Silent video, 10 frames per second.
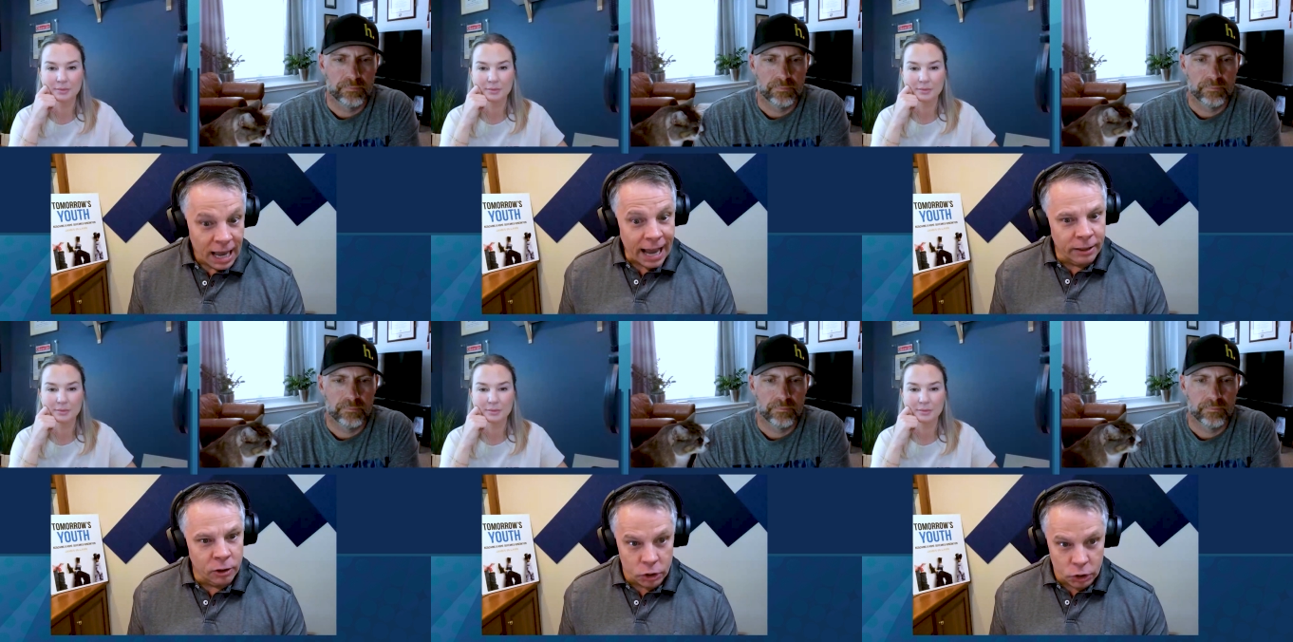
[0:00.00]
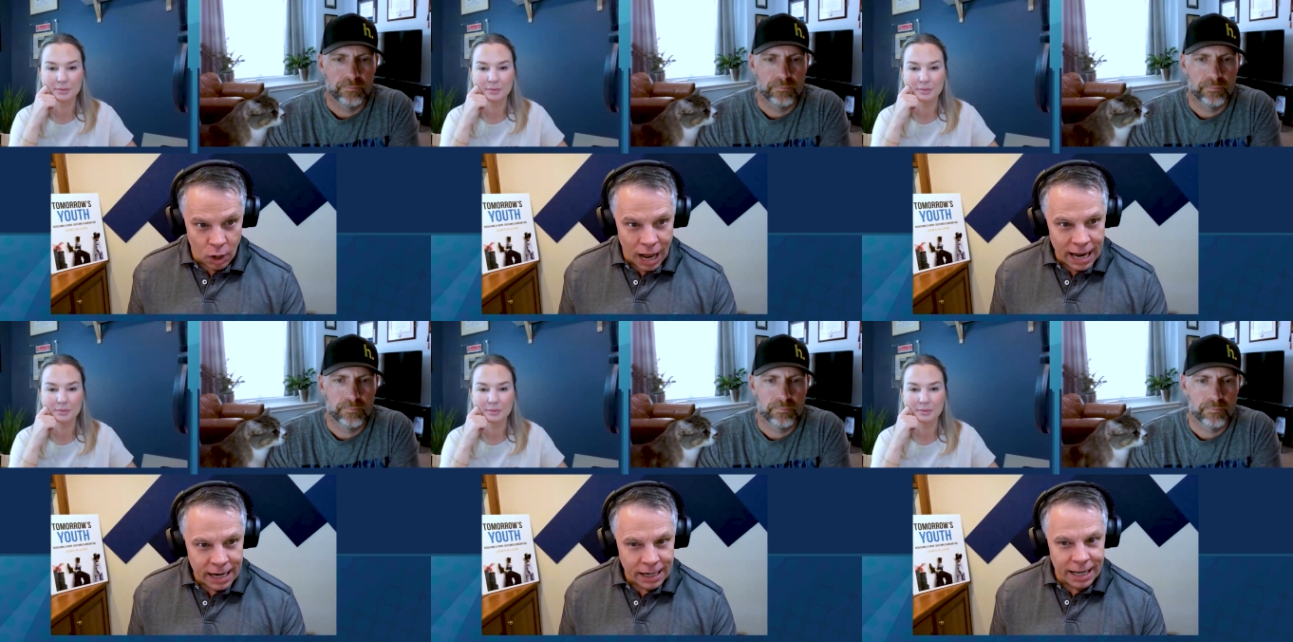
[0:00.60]
Speaker 1: and they're
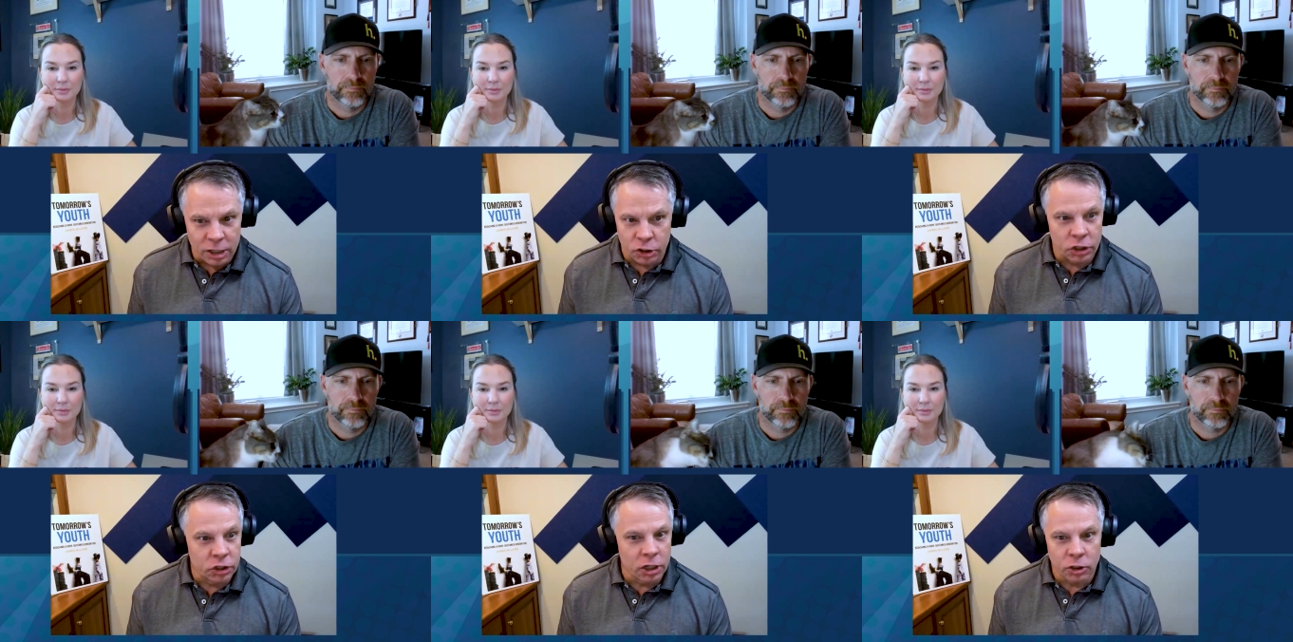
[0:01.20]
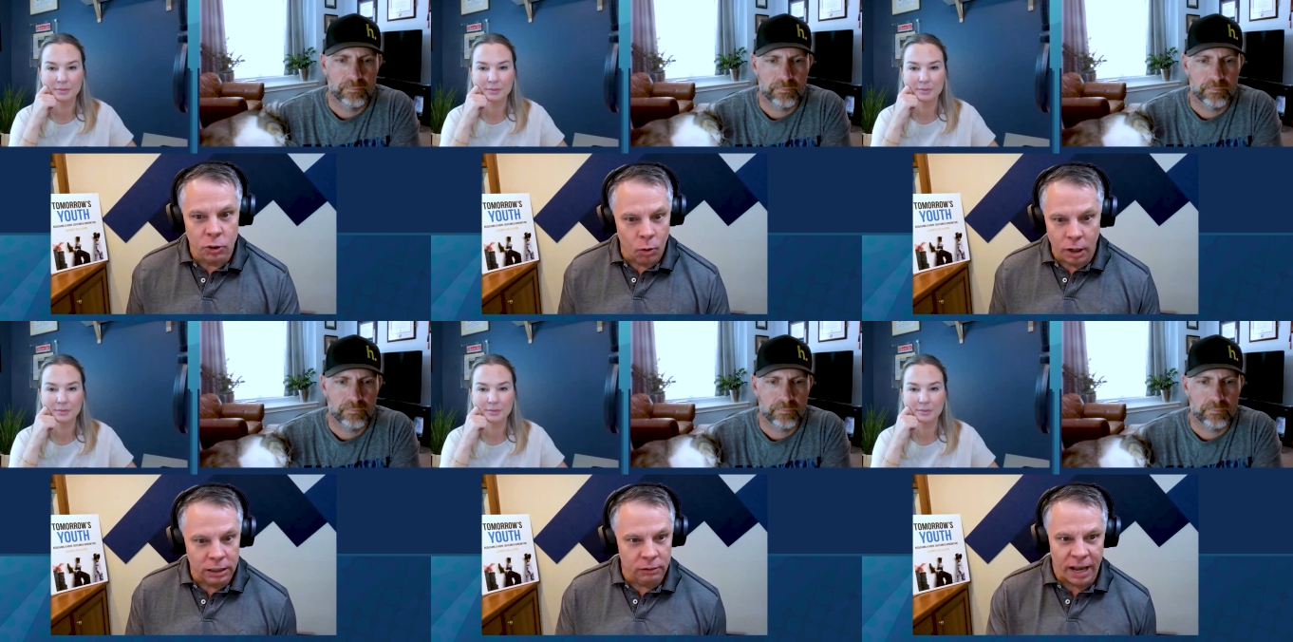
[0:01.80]
trying, it just doesn't
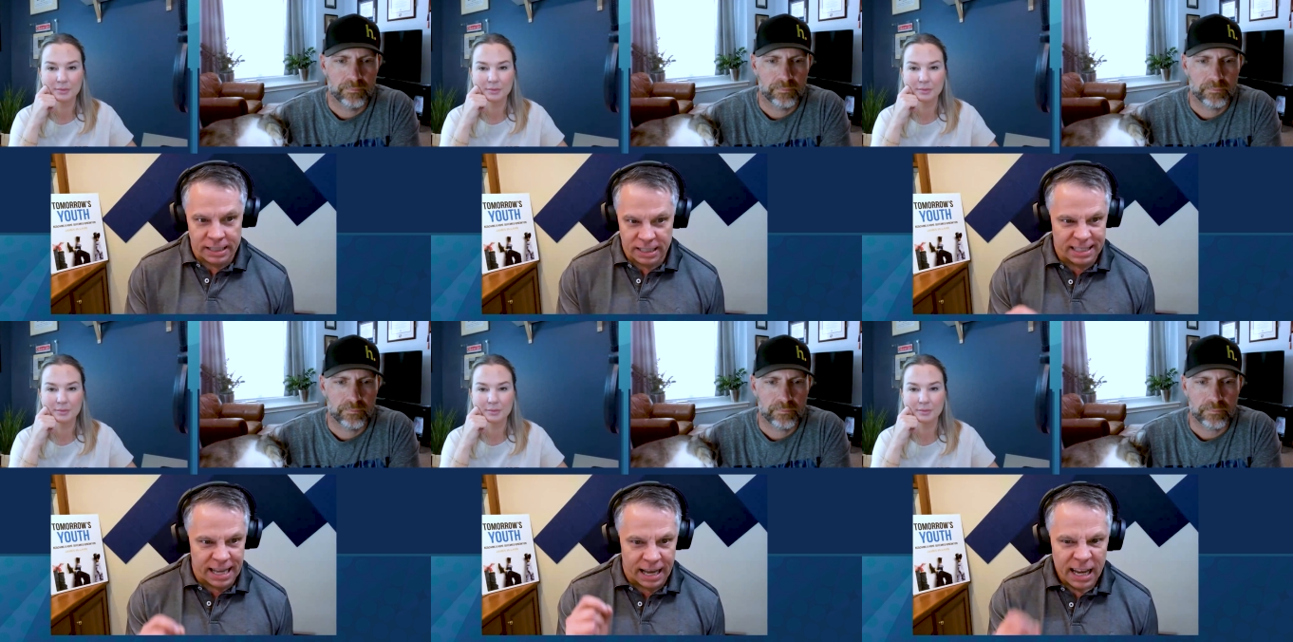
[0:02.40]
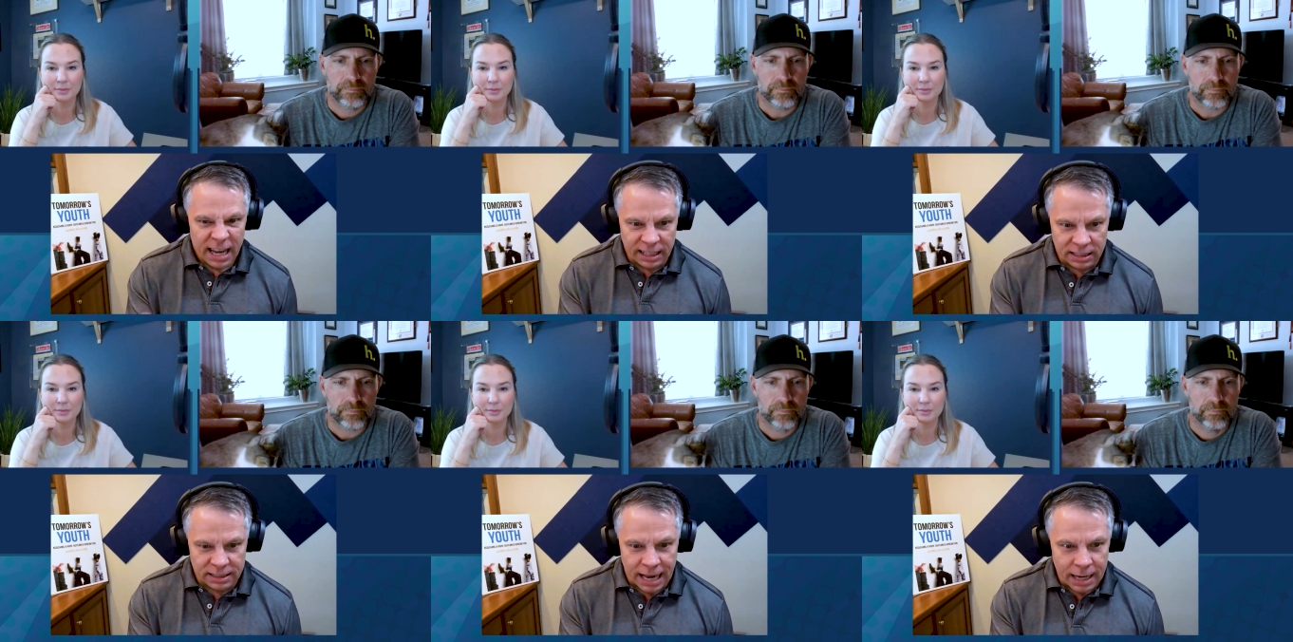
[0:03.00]
work as fast as that
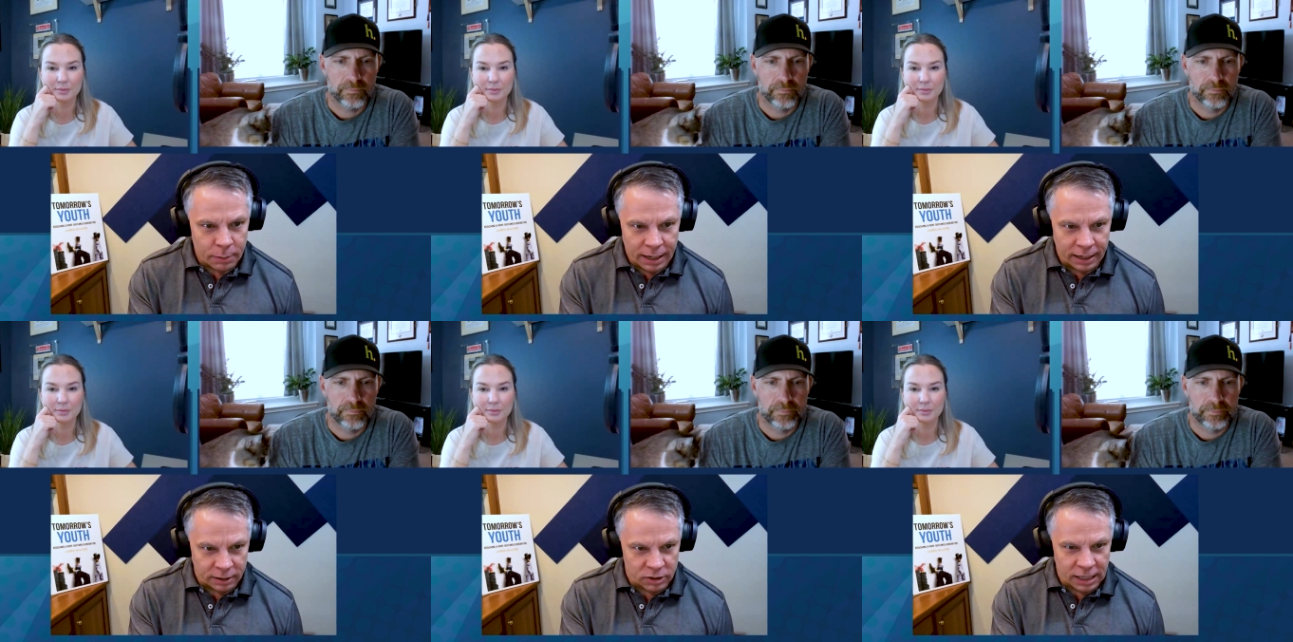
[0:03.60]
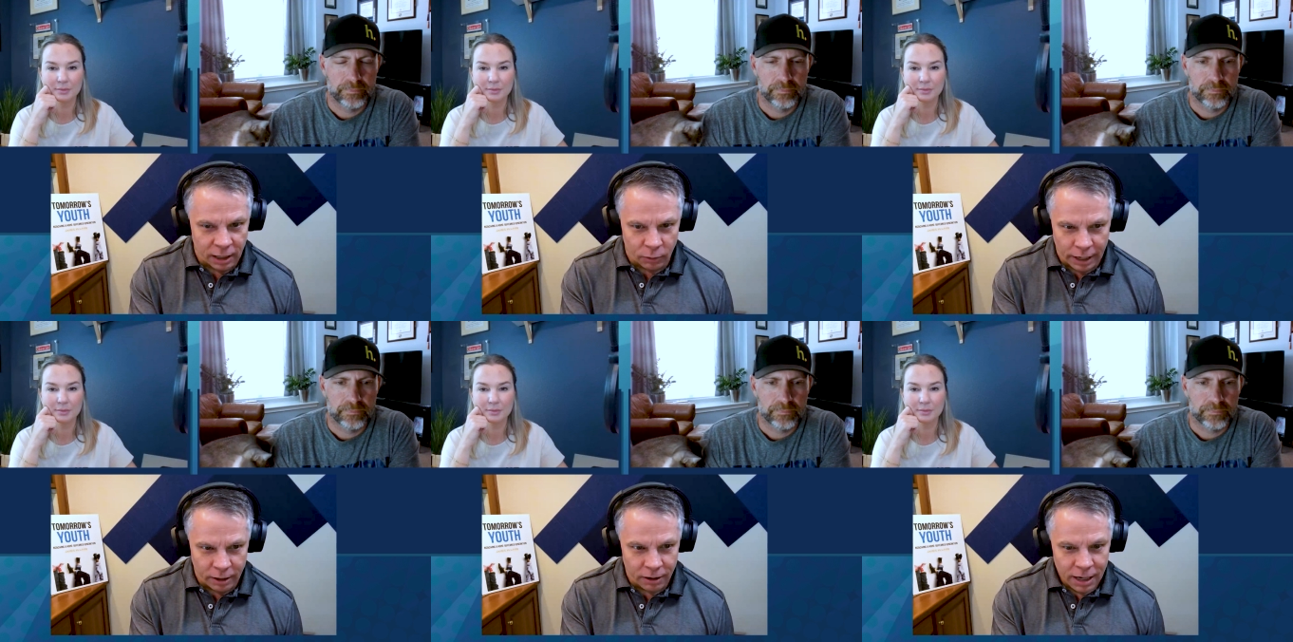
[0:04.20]
excitement mm-hmm.
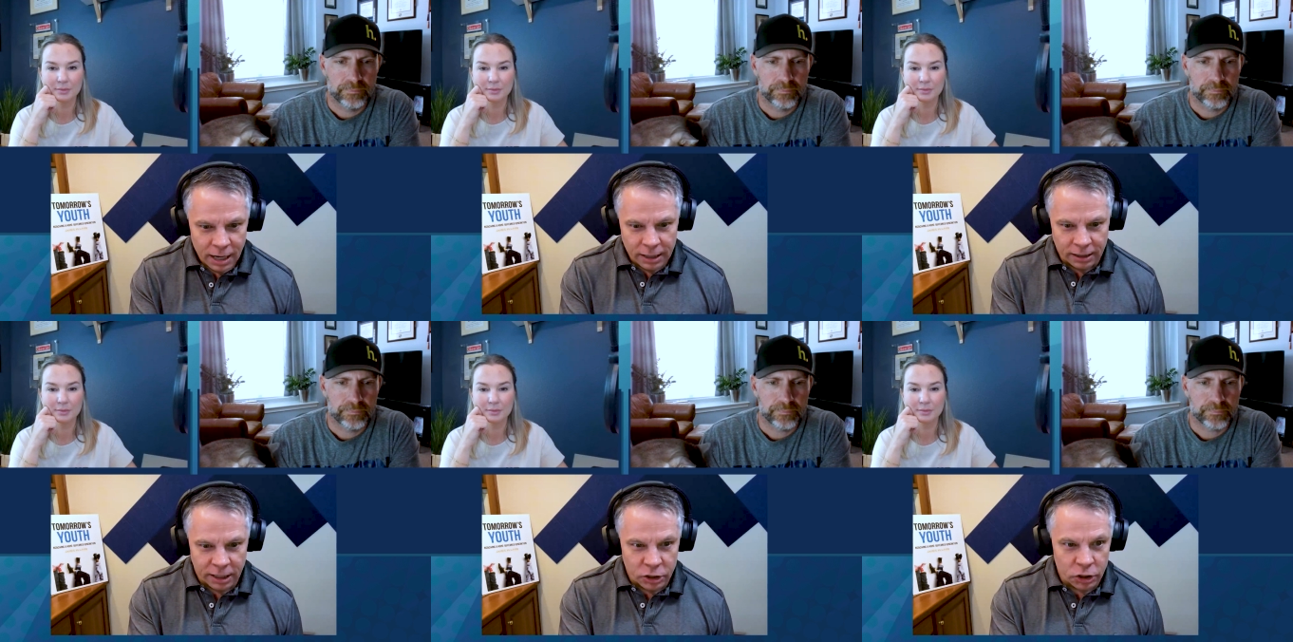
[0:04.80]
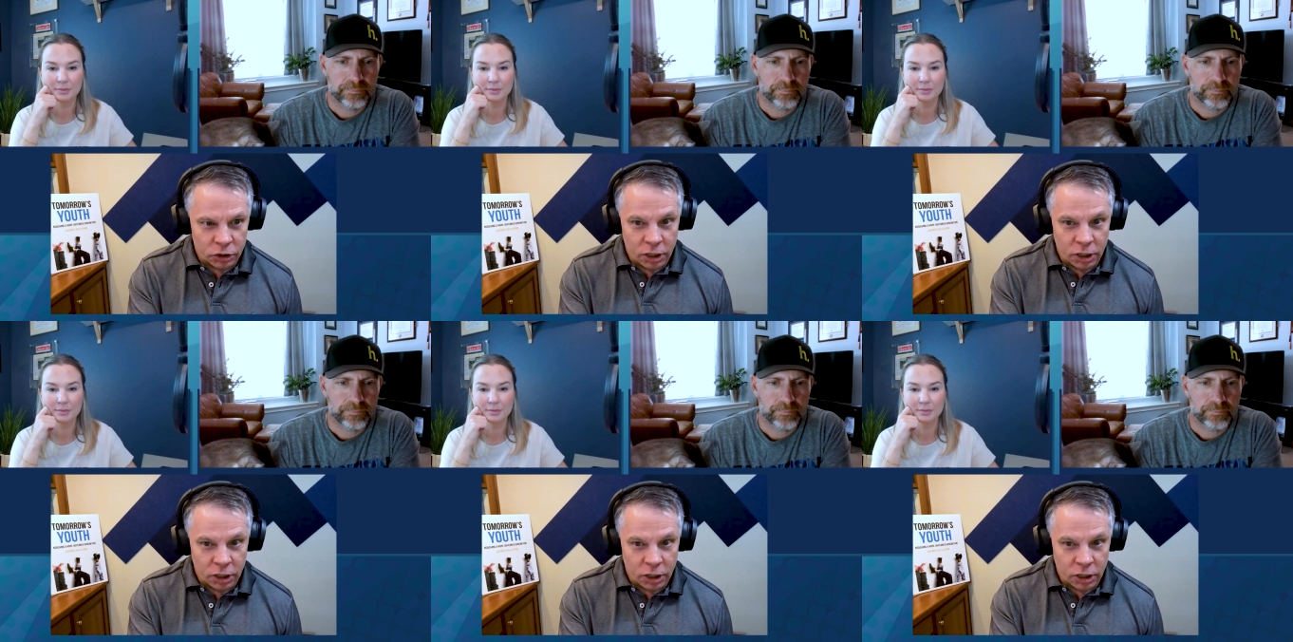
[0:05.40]
accelerator that they just